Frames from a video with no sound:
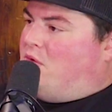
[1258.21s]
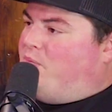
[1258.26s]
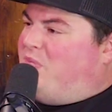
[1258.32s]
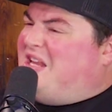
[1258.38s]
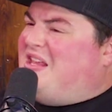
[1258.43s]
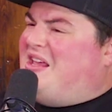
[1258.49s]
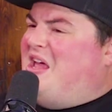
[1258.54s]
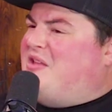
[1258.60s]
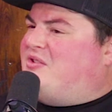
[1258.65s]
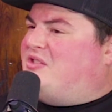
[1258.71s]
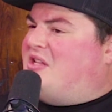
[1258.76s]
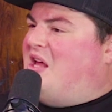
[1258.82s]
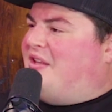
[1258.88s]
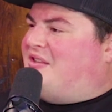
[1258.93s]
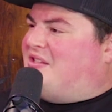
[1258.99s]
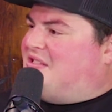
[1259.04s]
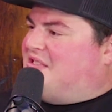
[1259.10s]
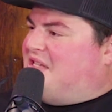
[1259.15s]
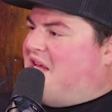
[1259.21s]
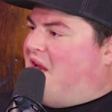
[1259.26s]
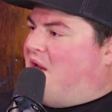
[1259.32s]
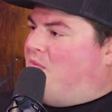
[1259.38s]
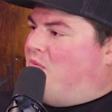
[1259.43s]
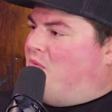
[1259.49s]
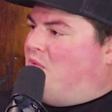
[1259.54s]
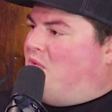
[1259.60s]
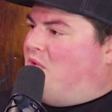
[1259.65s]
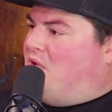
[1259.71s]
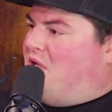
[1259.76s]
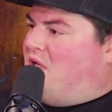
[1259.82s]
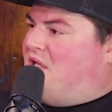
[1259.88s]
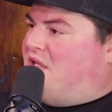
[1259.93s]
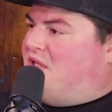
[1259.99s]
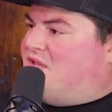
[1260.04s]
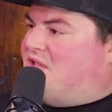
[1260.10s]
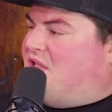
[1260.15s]
But it's not the same.
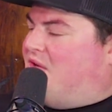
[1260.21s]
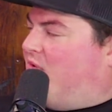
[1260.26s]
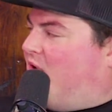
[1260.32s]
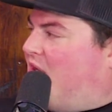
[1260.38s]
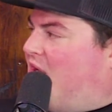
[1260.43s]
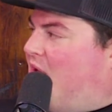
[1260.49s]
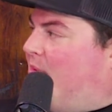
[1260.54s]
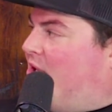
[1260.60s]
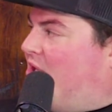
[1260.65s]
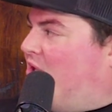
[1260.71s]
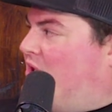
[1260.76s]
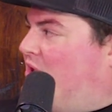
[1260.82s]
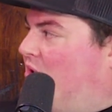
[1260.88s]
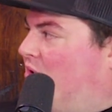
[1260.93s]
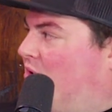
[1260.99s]
It is different chemically.